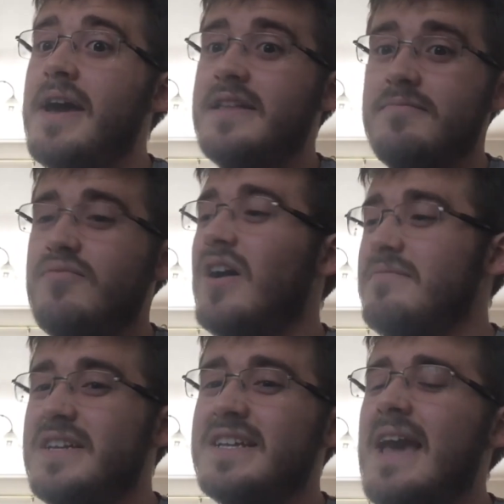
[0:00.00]
wait,
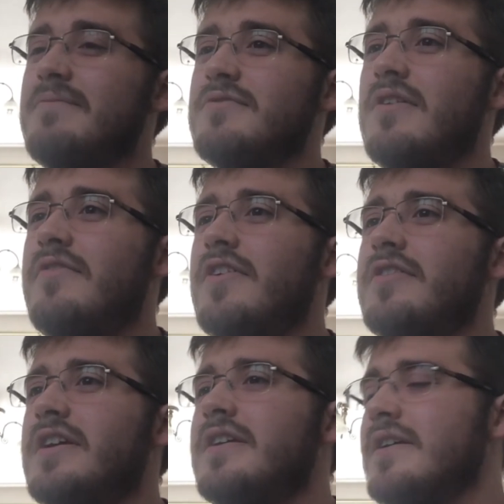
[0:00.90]
Prime did came to Earth
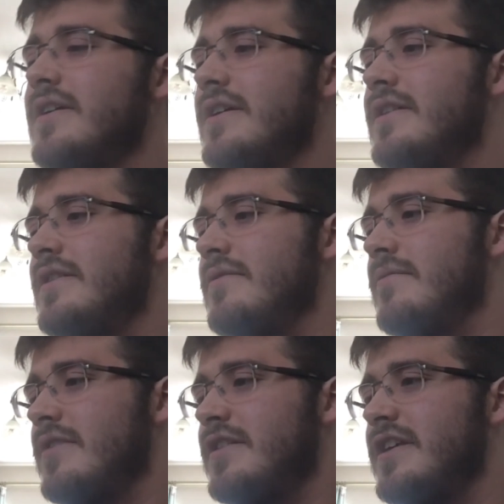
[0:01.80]
early in
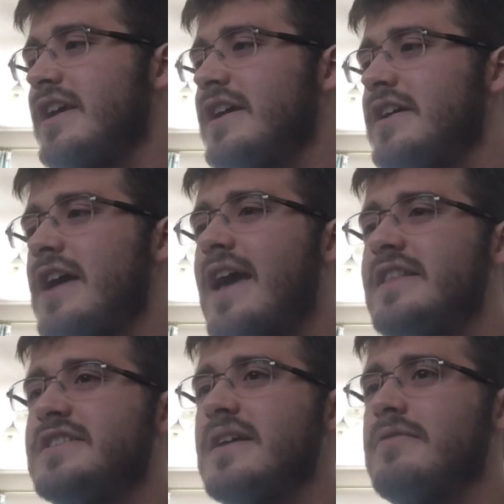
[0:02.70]
the year
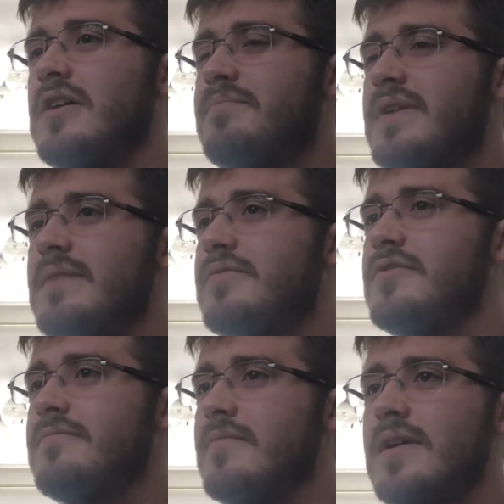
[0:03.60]
87 like B,
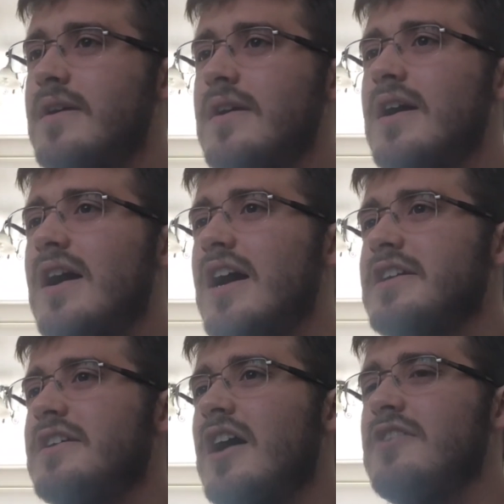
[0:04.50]
but
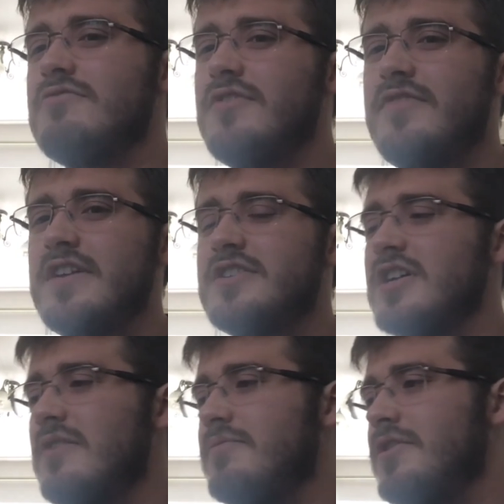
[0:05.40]
I wouldn't think
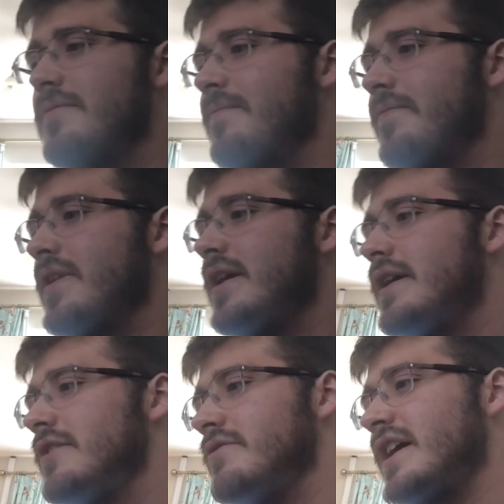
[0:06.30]
so, but
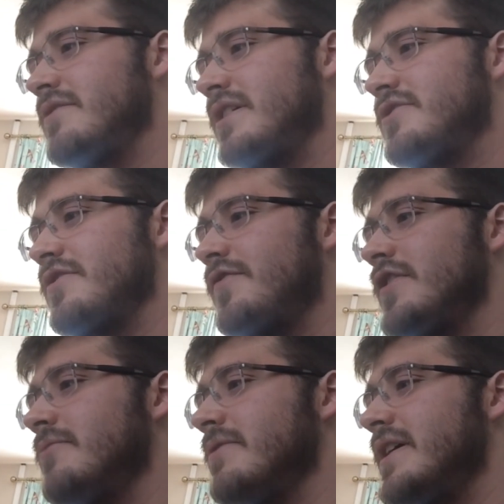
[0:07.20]
we had to wait till the
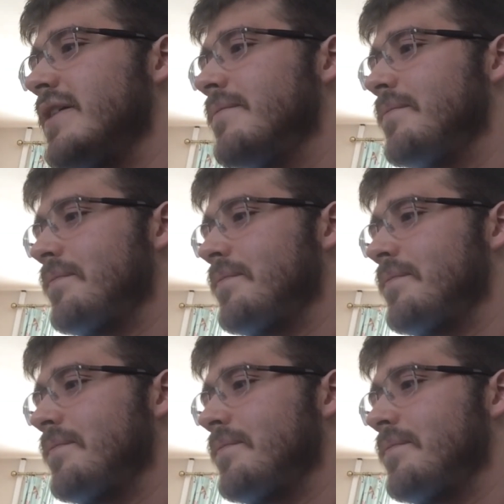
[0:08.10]
film, really.